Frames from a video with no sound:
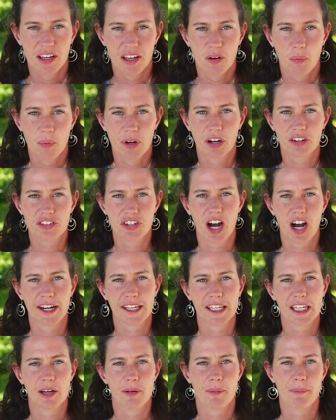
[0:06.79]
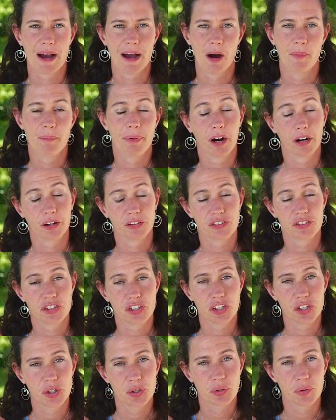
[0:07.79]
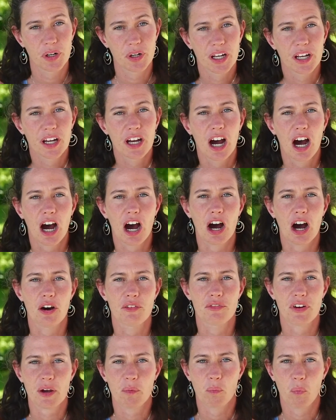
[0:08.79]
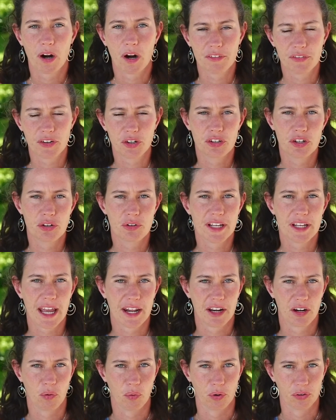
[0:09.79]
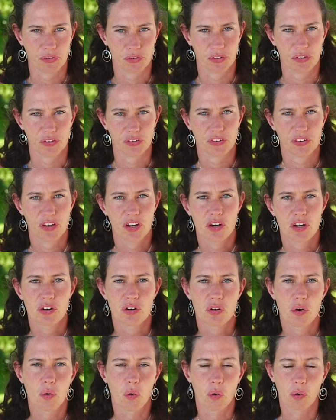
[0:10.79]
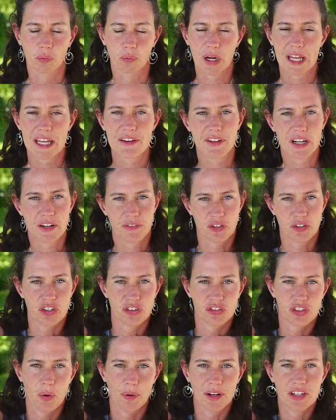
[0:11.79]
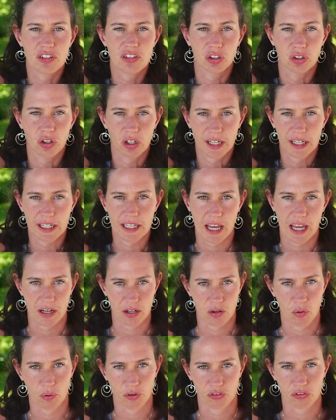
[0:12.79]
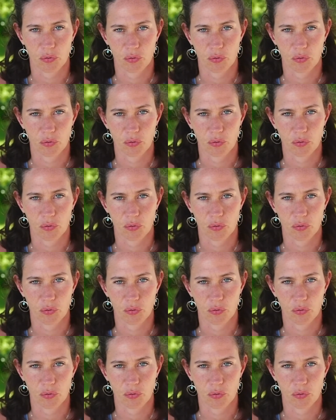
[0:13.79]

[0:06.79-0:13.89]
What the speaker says: We are talking about part 2 of what if you're new to gaited horses, or even if you're just going to look at a gaited horse.